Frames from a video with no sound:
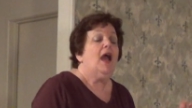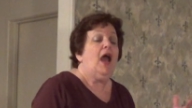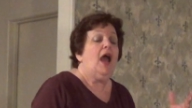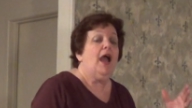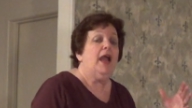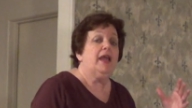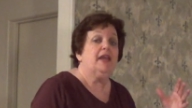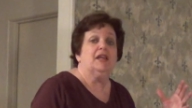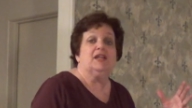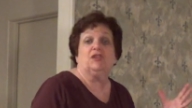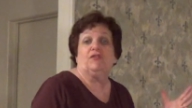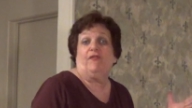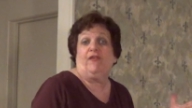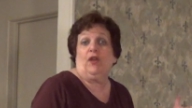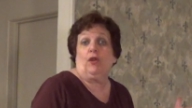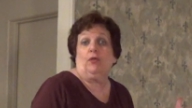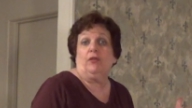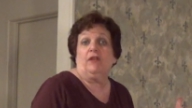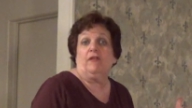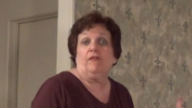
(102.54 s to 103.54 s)
and is
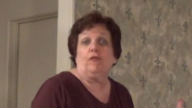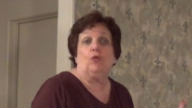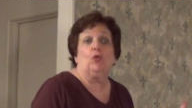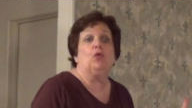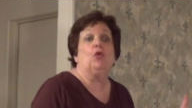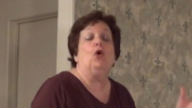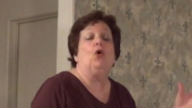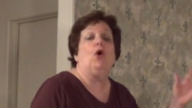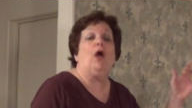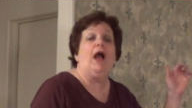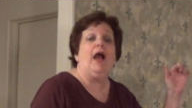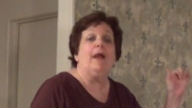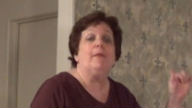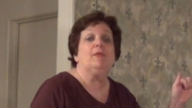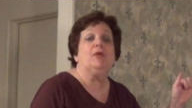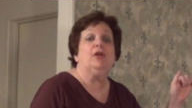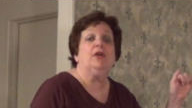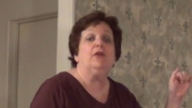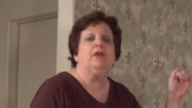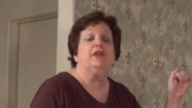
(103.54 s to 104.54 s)
fairly frugal,
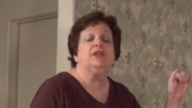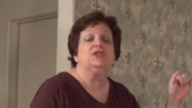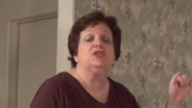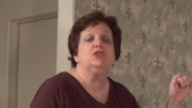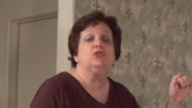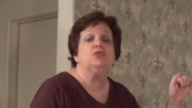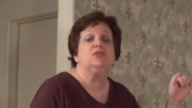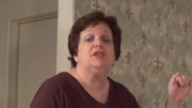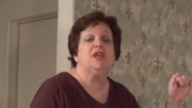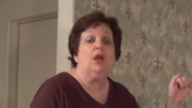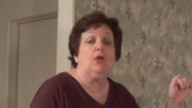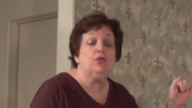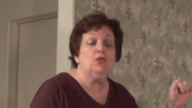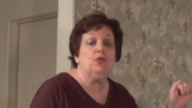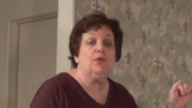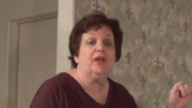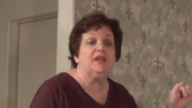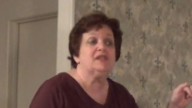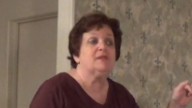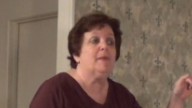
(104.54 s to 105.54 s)
I'm going to tell
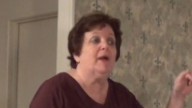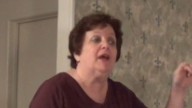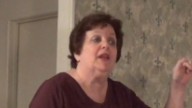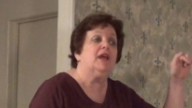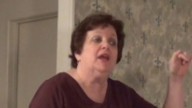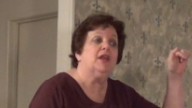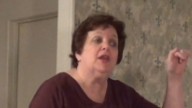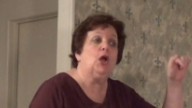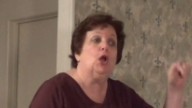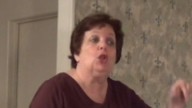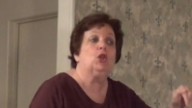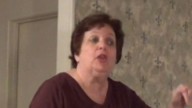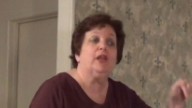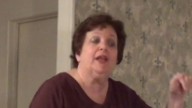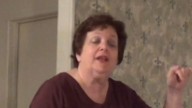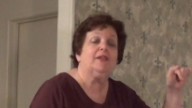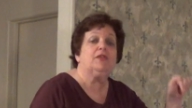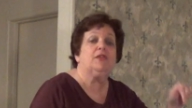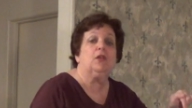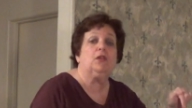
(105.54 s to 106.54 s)
you guys about it and I'll
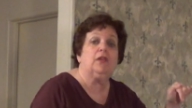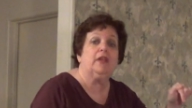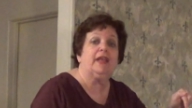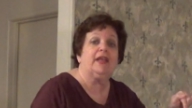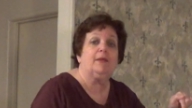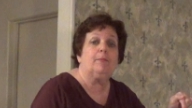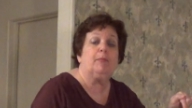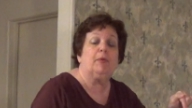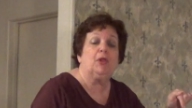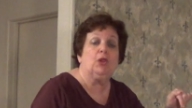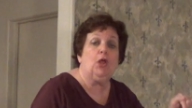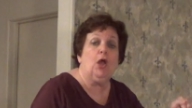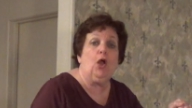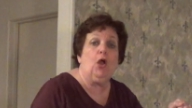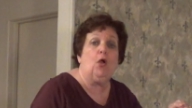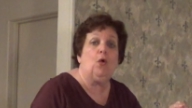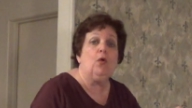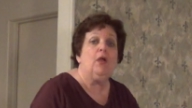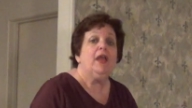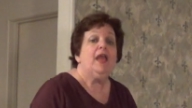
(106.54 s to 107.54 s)
link the link
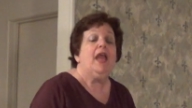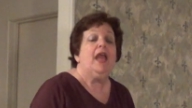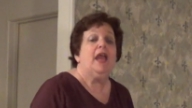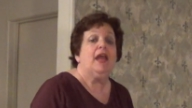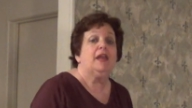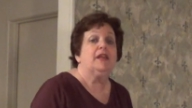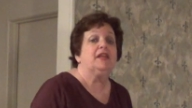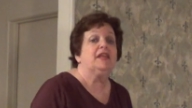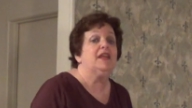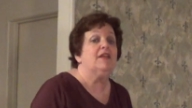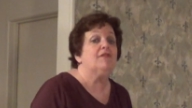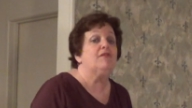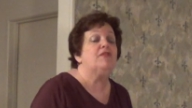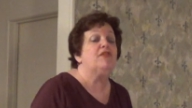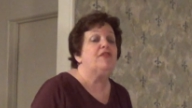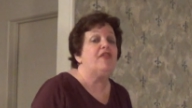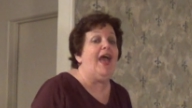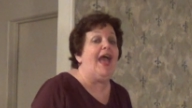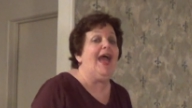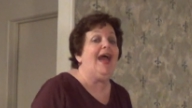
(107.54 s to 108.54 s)
below and
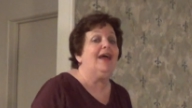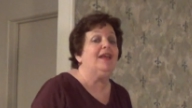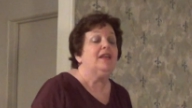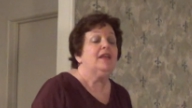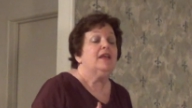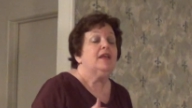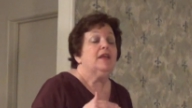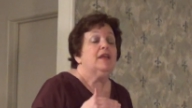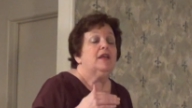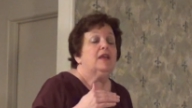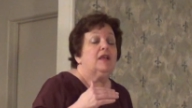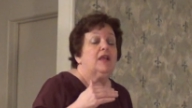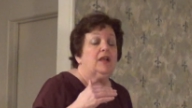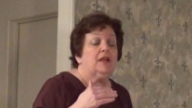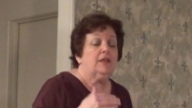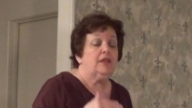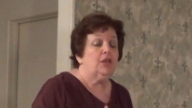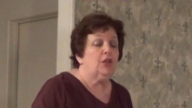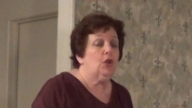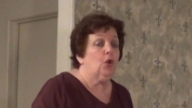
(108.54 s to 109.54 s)
give that
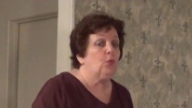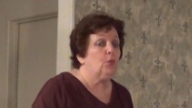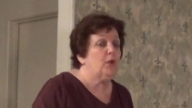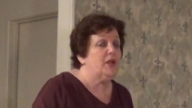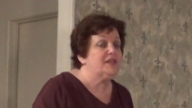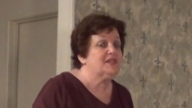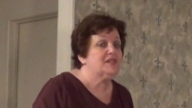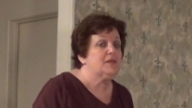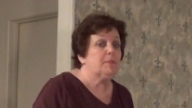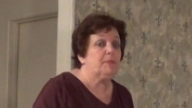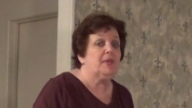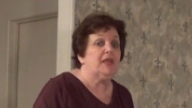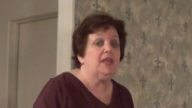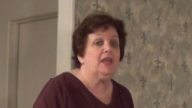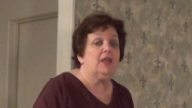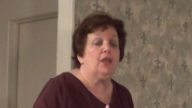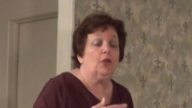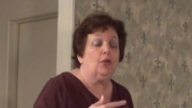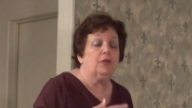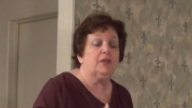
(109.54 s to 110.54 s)
you know
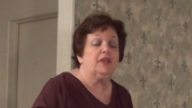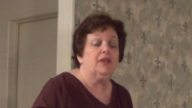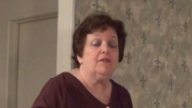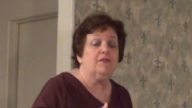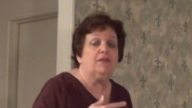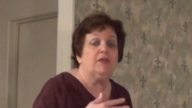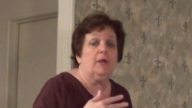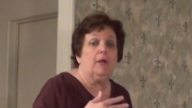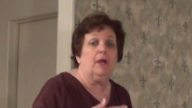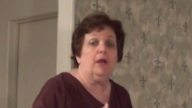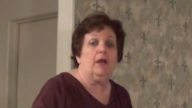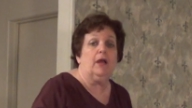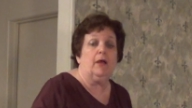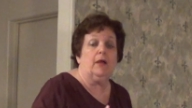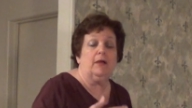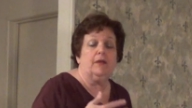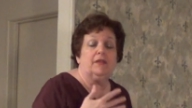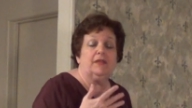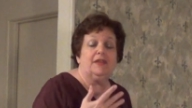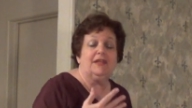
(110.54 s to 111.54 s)
recipe or give
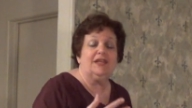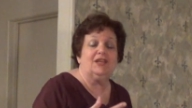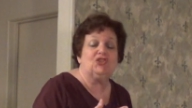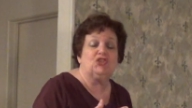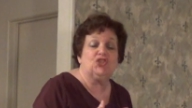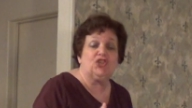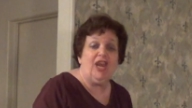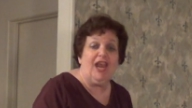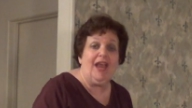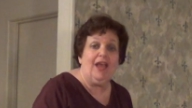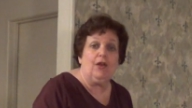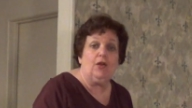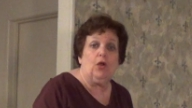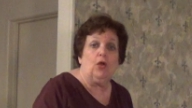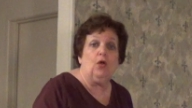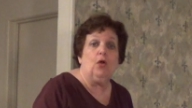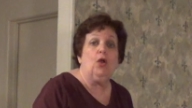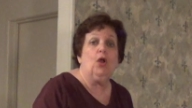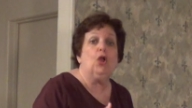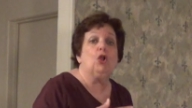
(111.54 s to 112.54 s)
the the
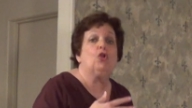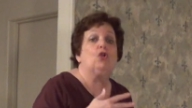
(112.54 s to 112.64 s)
channel